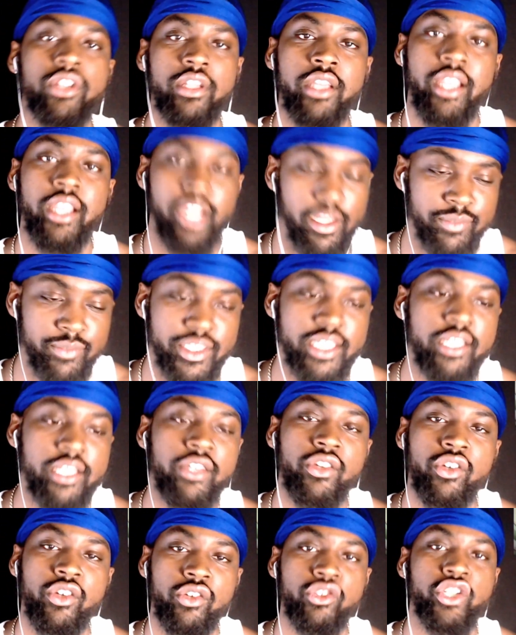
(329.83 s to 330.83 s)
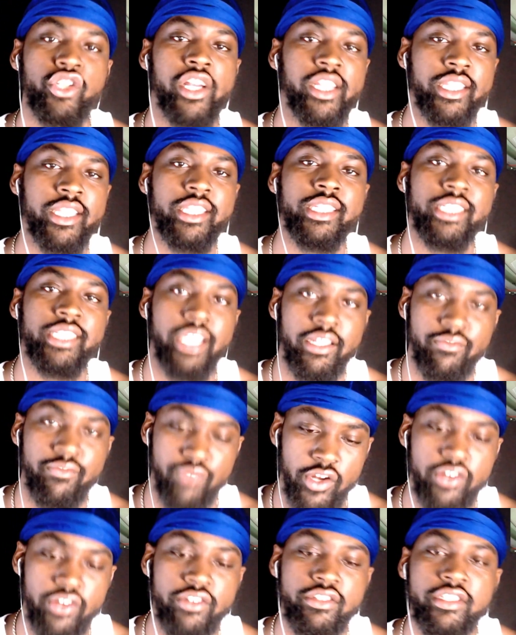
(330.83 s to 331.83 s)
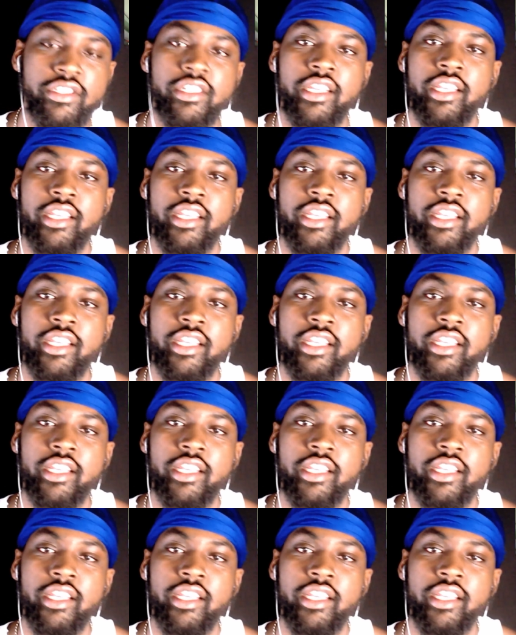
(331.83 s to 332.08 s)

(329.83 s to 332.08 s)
And I'm still gonna try to get that verse.